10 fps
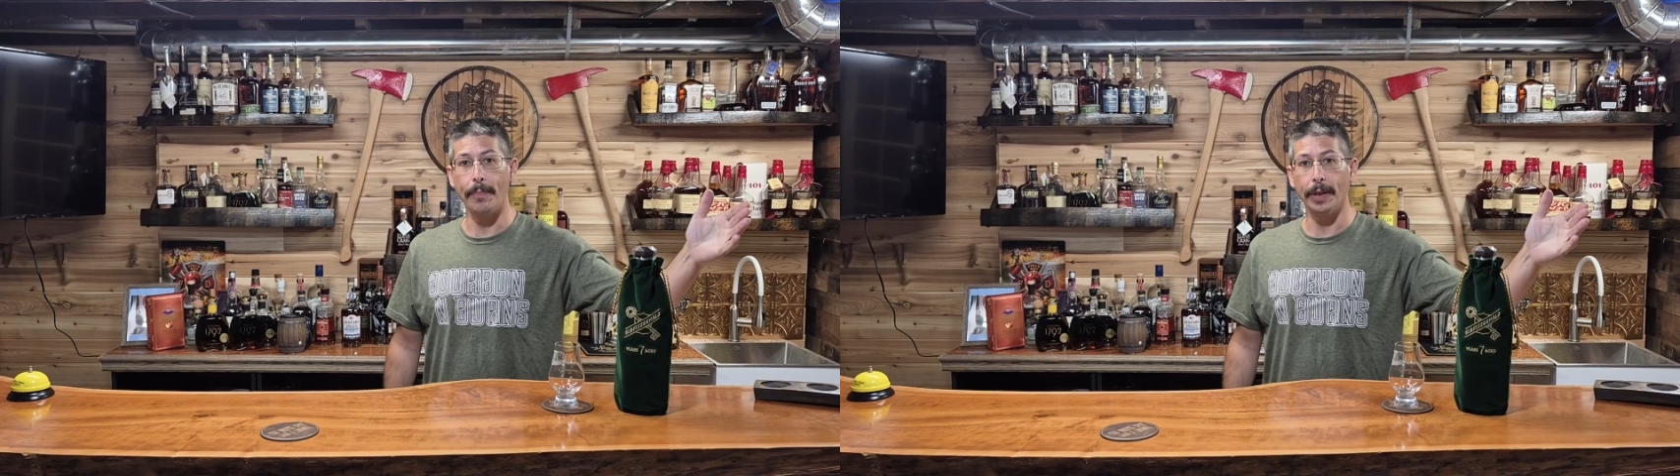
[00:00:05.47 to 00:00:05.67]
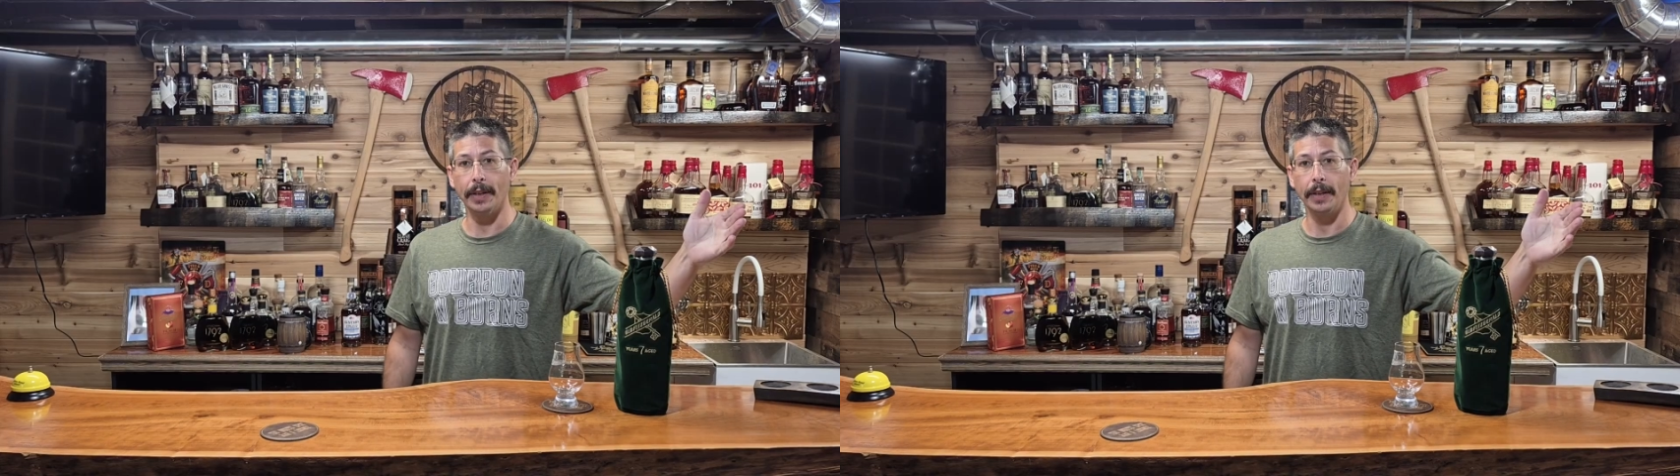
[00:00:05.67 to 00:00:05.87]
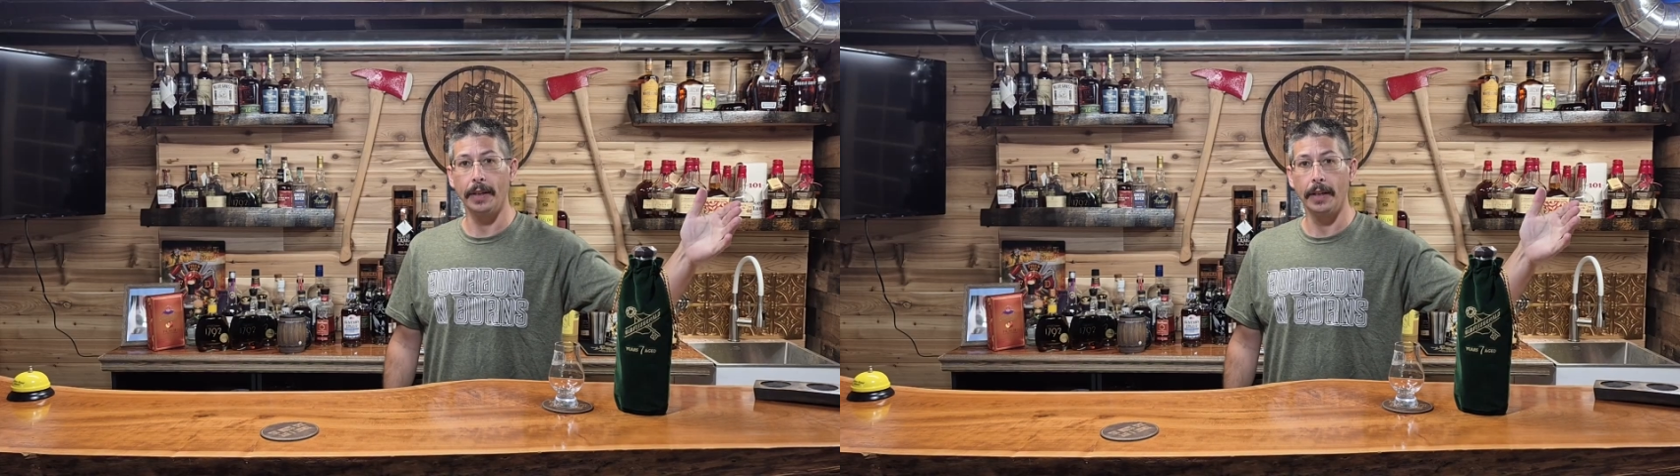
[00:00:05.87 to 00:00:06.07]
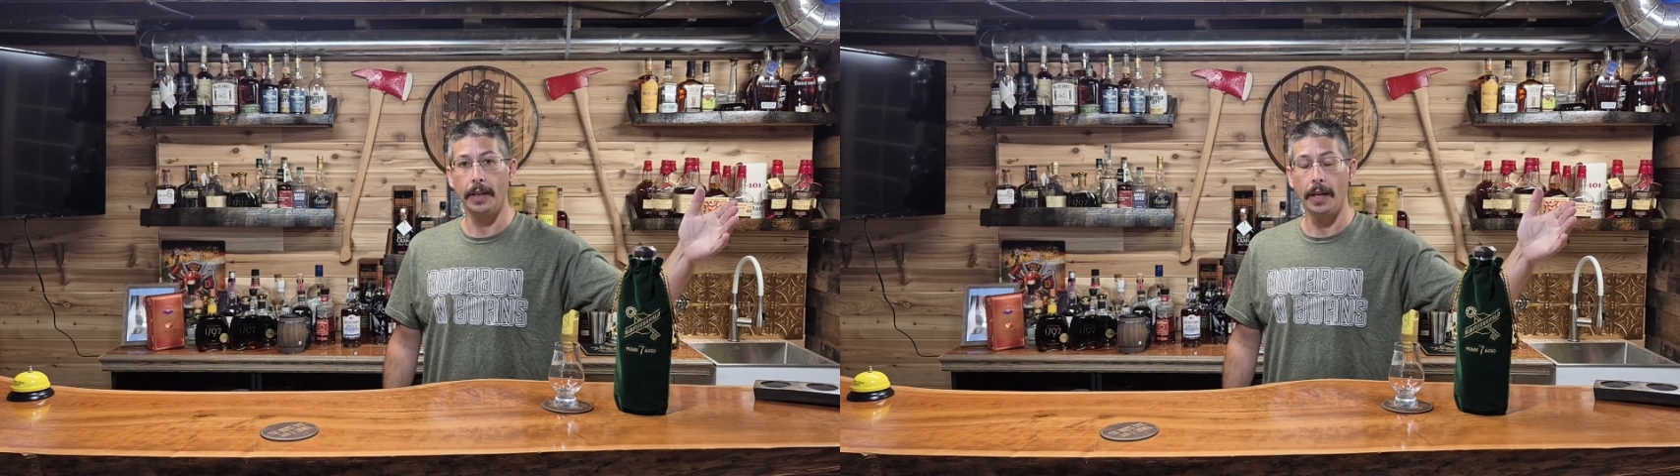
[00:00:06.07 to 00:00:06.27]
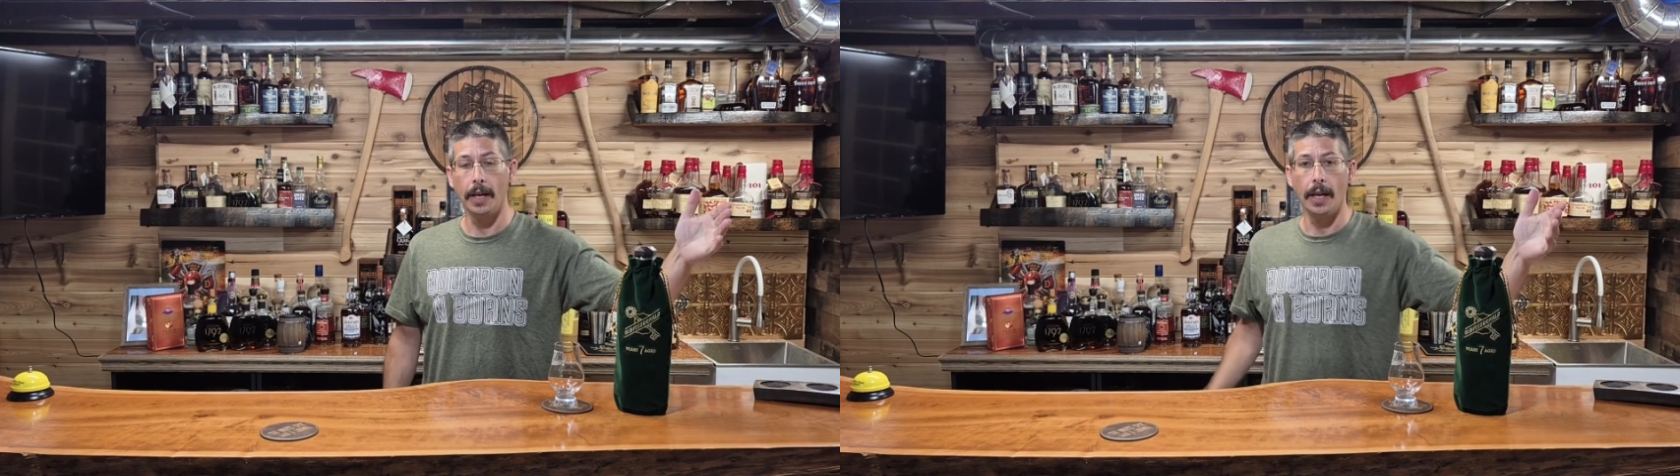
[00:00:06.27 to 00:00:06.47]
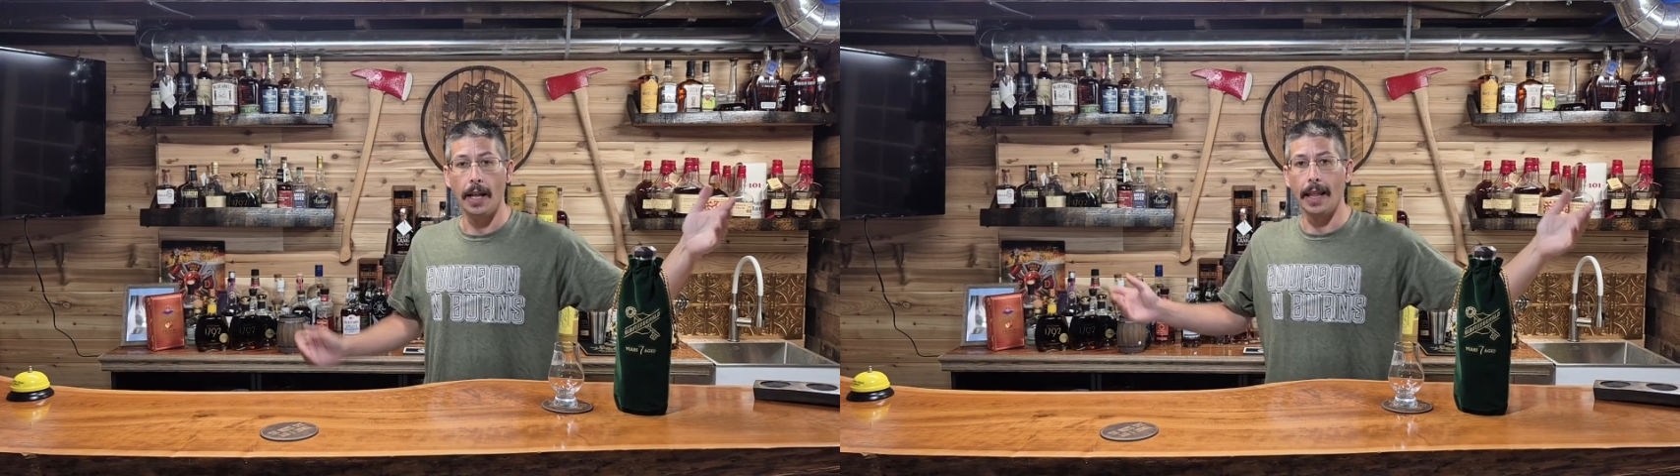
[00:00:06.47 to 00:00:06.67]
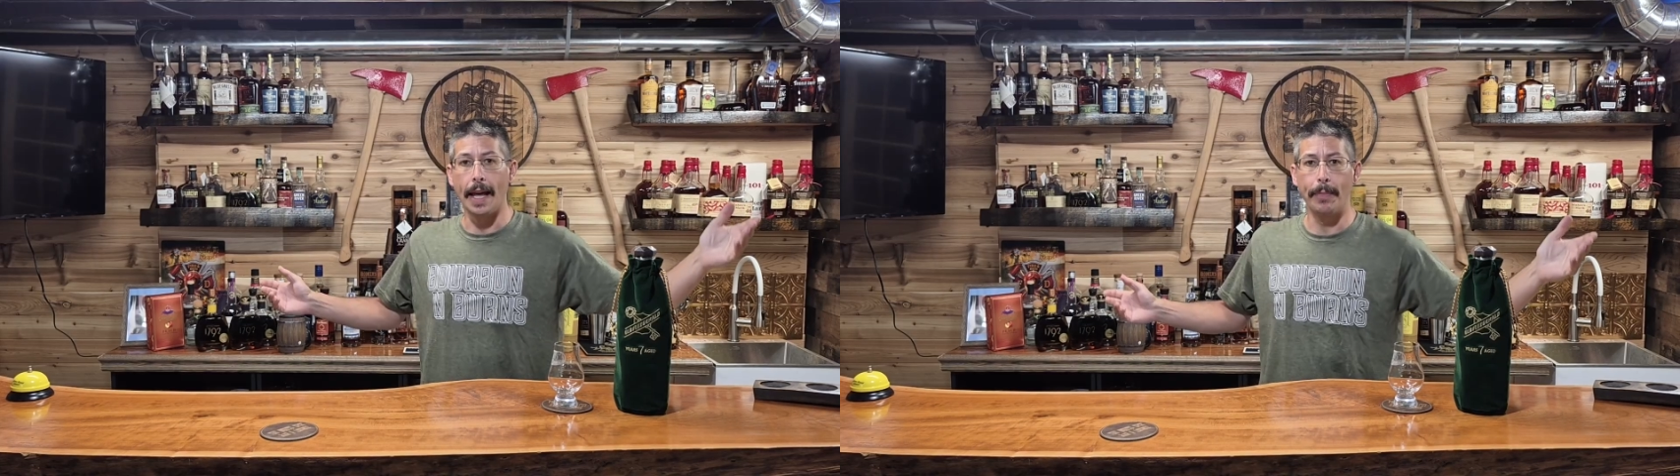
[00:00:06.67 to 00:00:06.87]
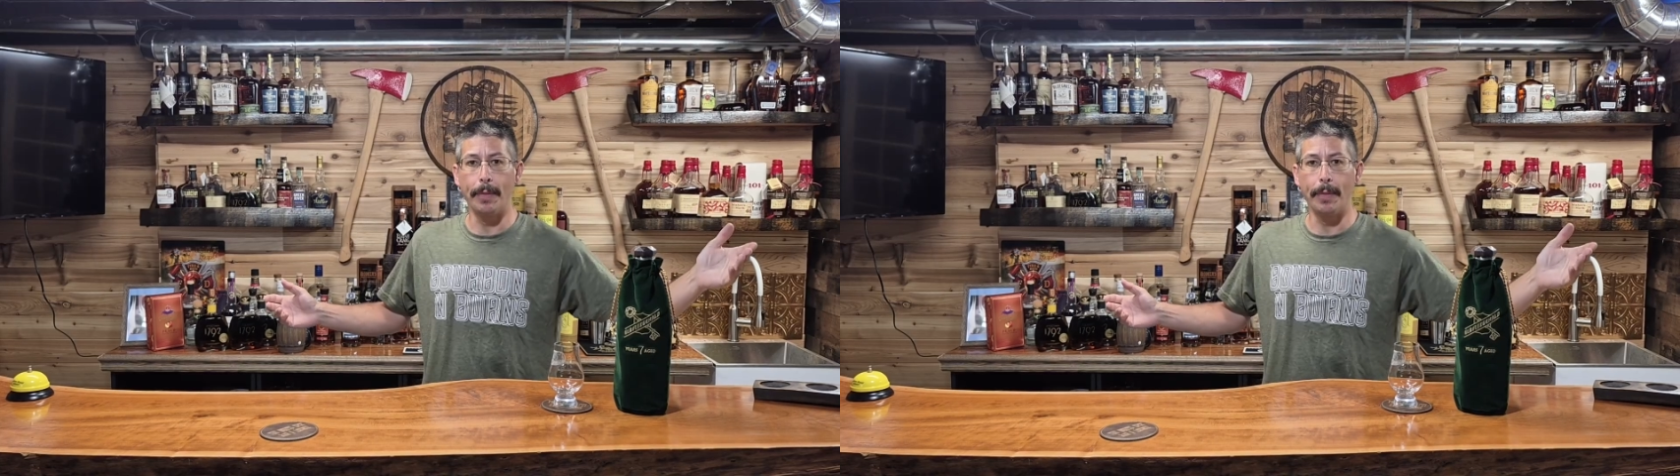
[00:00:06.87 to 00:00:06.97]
A lot of